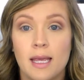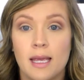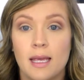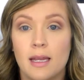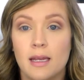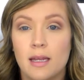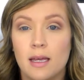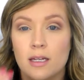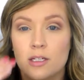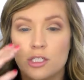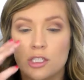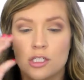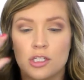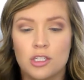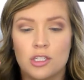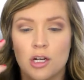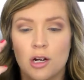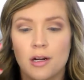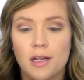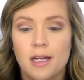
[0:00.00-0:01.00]
in and just
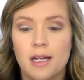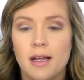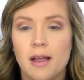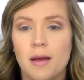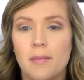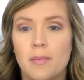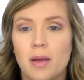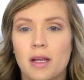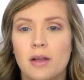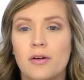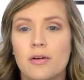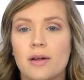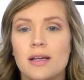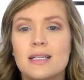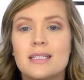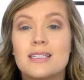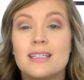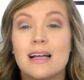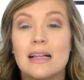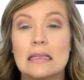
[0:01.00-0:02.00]
darkening up my
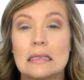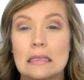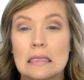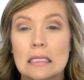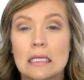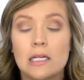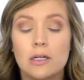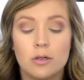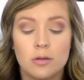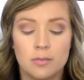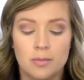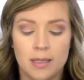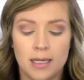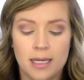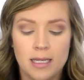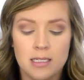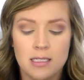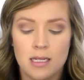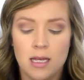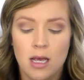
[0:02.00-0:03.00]
crease a little
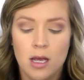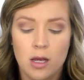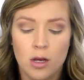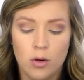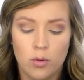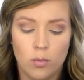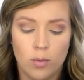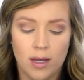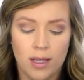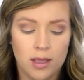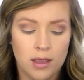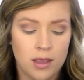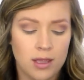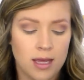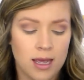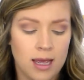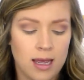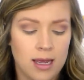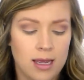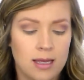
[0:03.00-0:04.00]
bit with
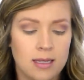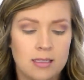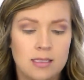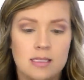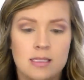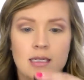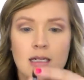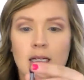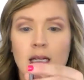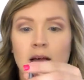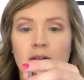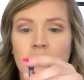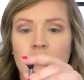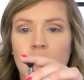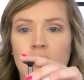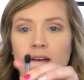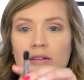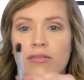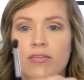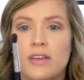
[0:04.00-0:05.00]
still a
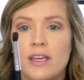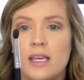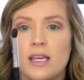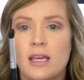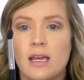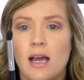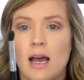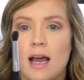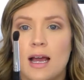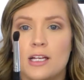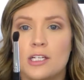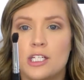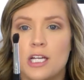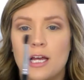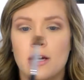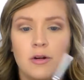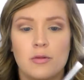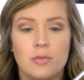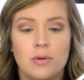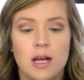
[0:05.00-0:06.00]
fluffy
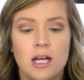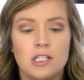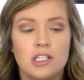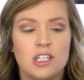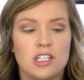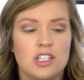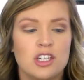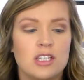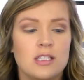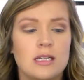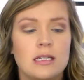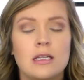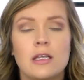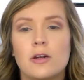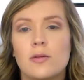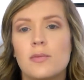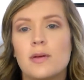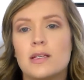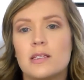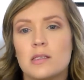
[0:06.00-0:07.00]
eyeshadow brush. It's just a
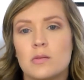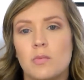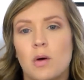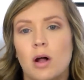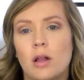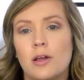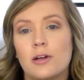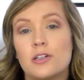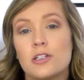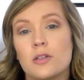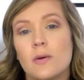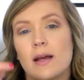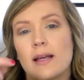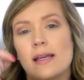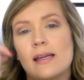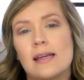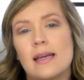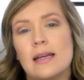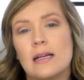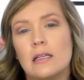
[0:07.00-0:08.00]
little bit smaller so I
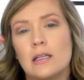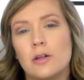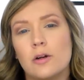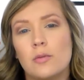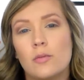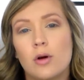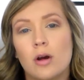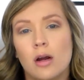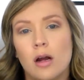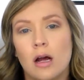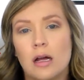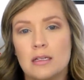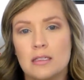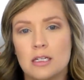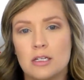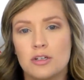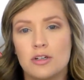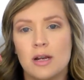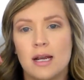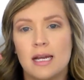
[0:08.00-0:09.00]
can get a little more
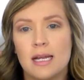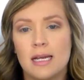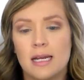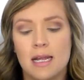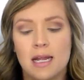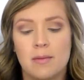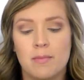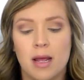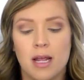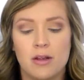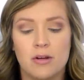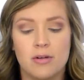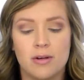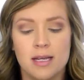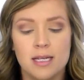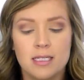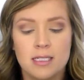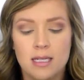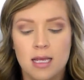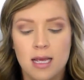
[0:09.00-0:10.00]
concentrated in my
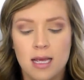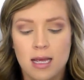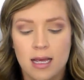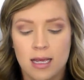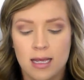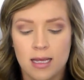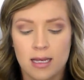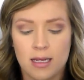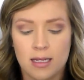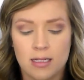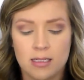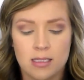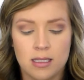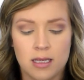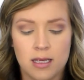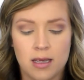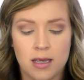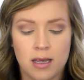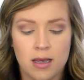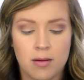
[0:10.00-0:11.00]
crease. It is
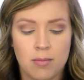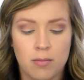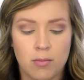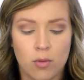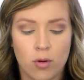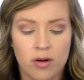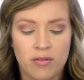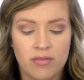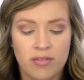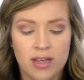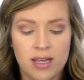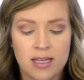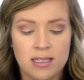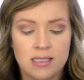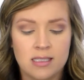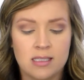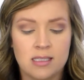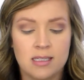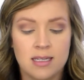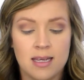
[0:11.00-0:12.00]
the Morphe
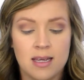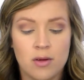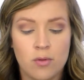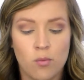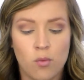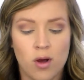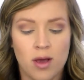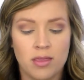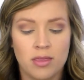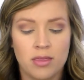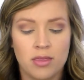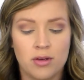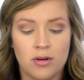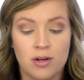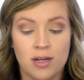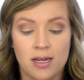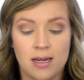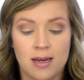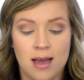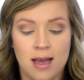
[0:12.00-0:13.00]

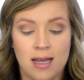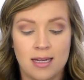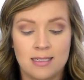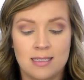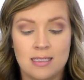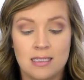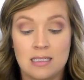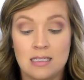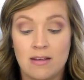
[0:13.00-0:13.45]
C139